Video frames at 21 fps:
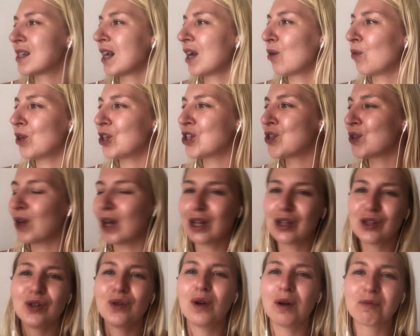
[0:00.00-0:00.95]
Like, what should I
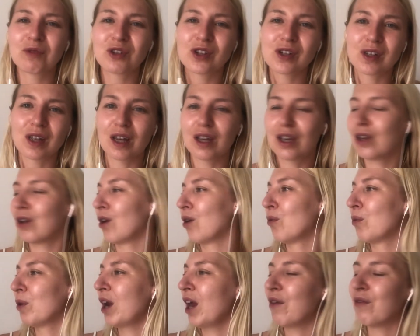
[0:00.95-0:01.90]
do? I'm just like,
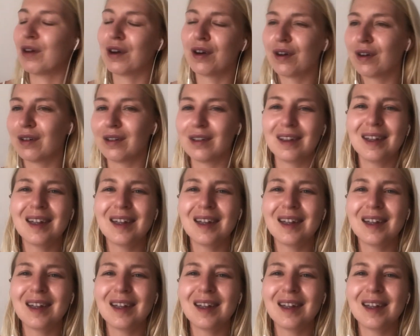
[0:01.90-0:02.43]
whatever.